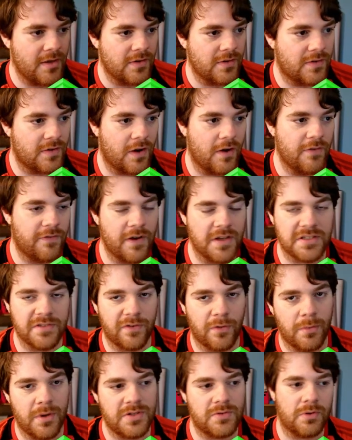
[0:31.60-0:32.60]
So, first and
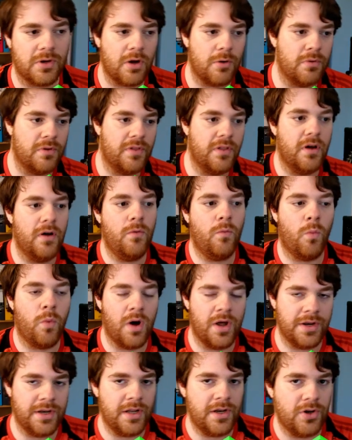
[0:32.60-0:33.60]
foremost, we'll go with the
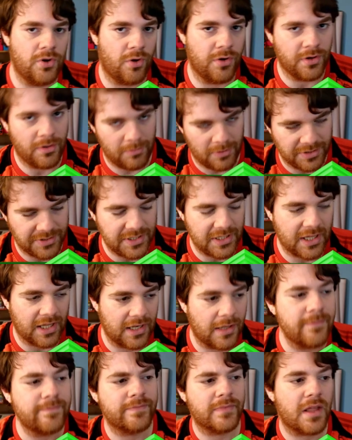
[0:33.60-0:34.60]
one
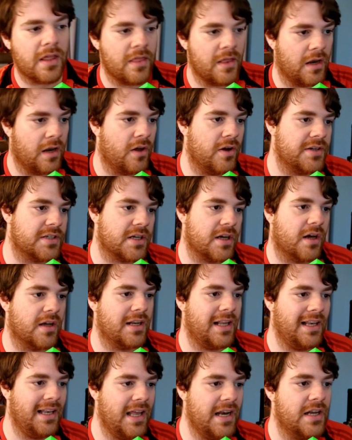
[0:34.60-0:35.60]
non-multicolour, the light
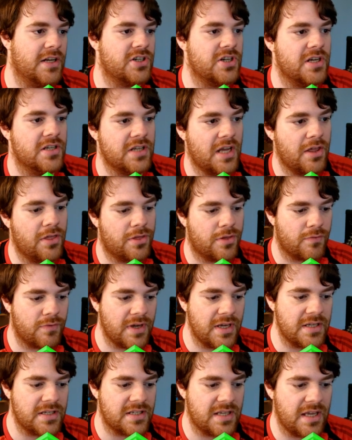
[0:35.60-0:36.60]
card Lenna. She is a
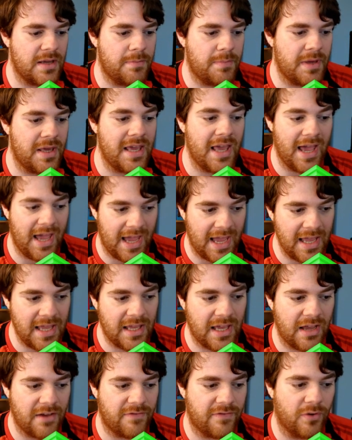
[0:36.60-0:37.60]
3CP
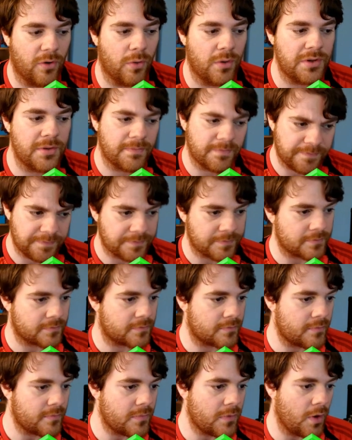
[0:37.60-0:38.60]
8k forward
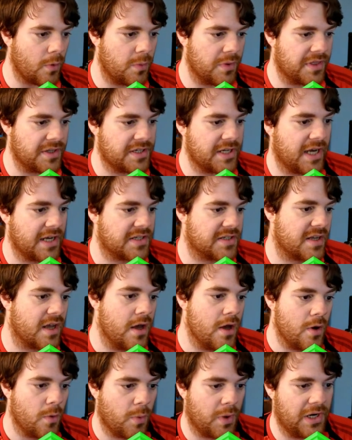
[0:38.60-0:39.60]
with the text,
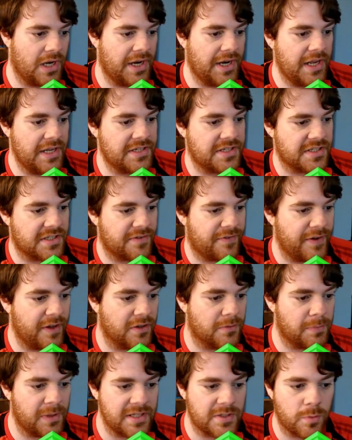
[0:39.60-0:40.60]
when Lenna enters the
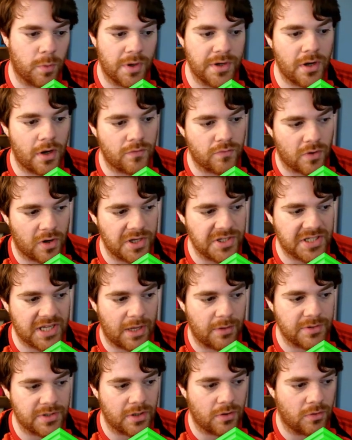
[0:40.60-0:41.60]
field, place one Arise
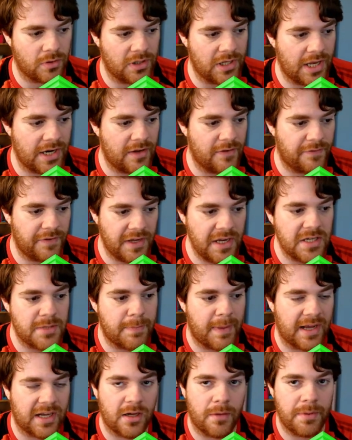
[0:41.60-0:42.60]
counter on Lenna for
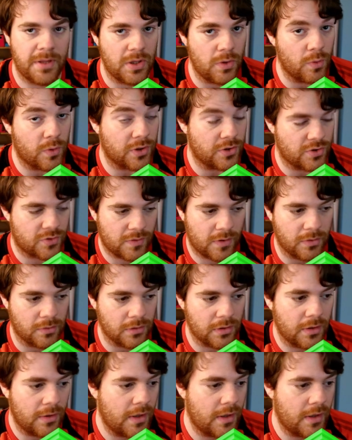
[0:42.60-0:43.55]
each backup you control.